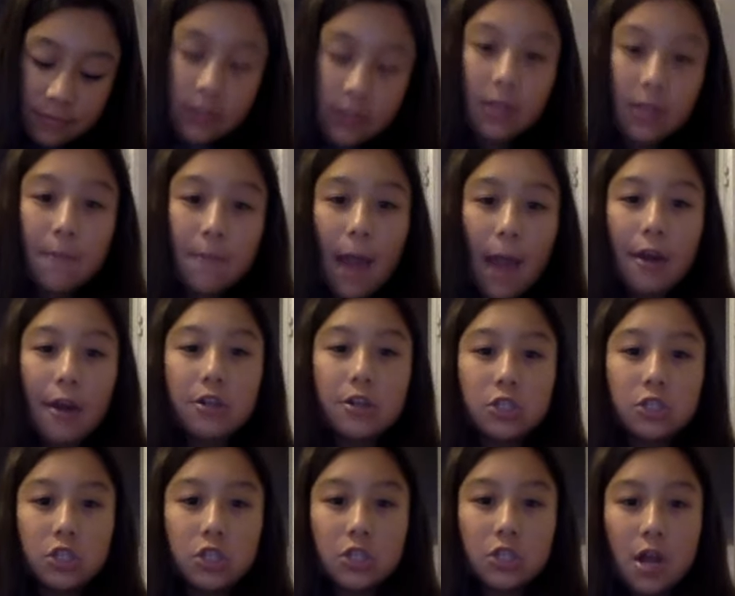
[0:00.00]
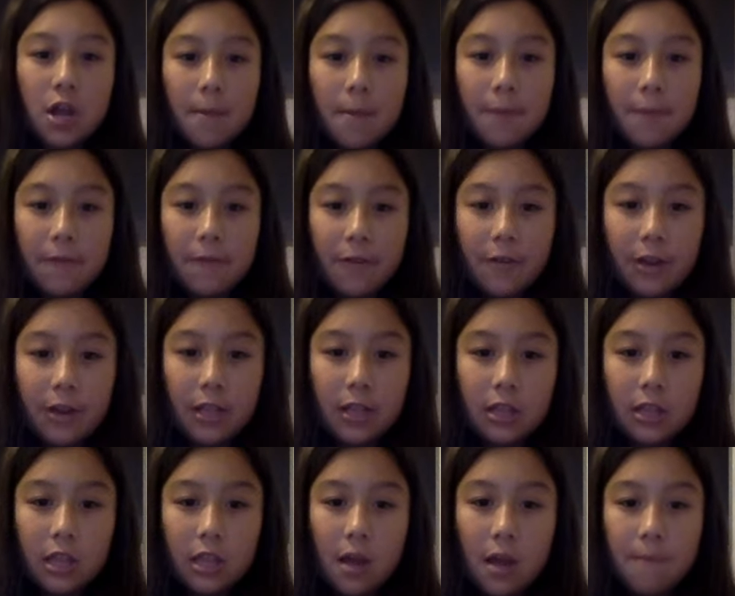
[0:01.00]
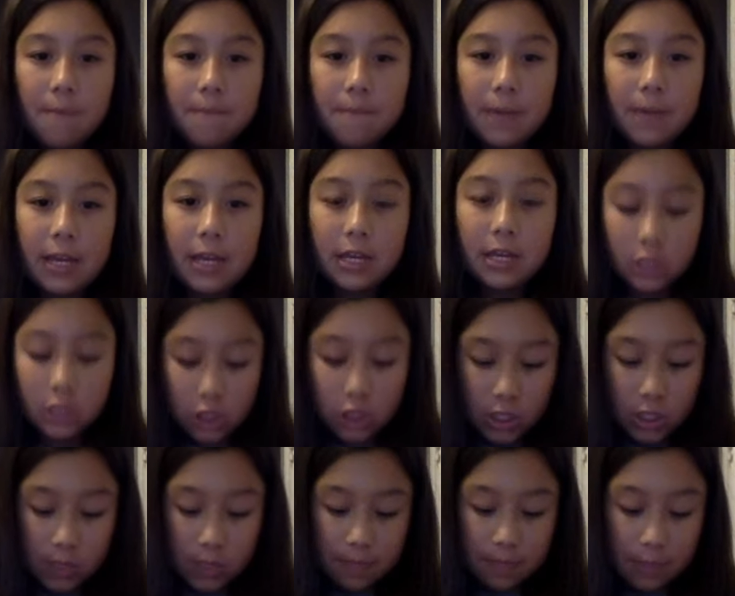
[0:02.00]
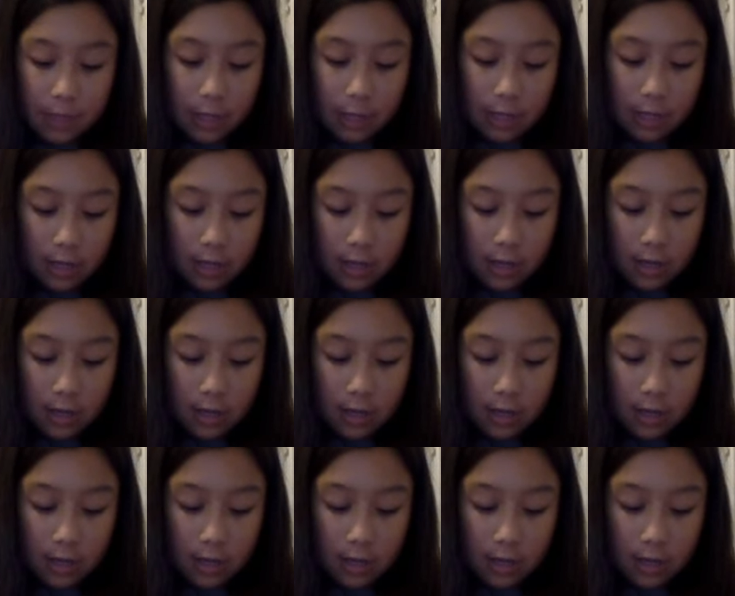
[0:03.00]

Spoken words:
The batter should not be very lumpy. It should be